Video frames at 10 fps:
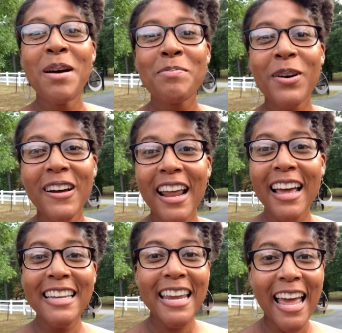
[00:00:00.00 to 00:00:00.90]
put
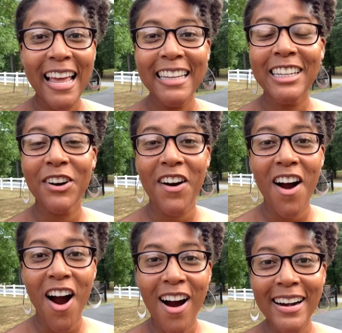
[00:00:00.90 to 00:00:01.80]
a yes or a
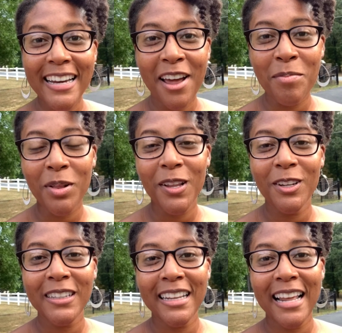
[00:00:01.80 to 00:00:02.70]
heart down below
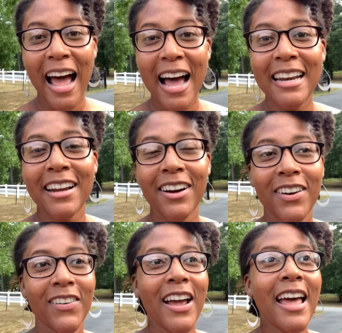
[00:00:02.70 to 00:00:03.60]
so that I
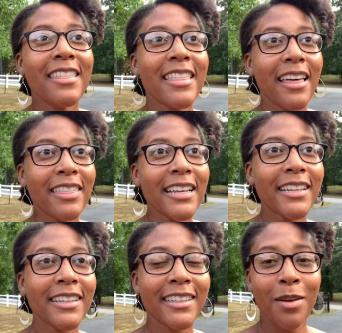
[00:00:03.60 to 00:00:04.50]
know that
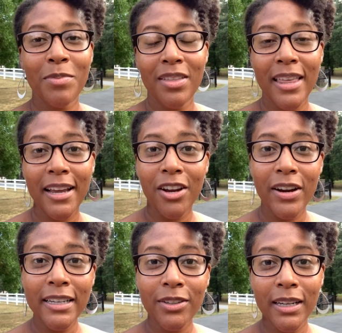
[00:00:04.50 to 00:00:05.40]
this is something that you're
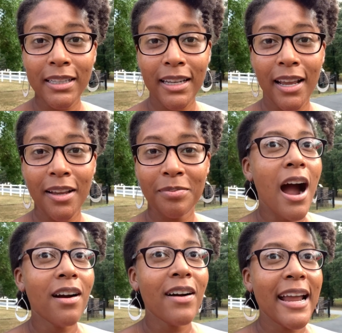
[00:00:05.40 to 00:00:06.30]
interested in.
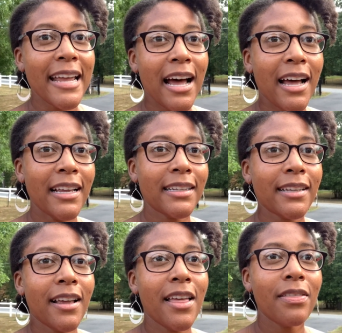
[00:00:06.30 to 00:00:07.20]
All right, guys,
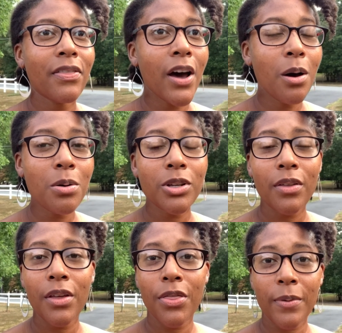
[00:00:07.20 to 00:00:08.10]
those are
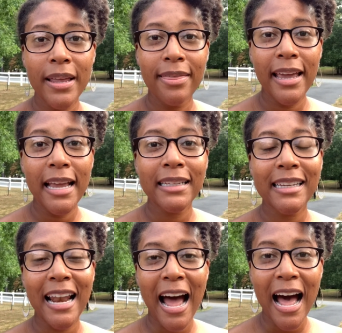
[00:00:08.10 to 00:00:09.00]
the three things
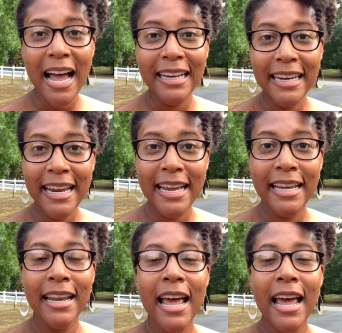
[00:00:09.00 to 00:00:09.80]
that I did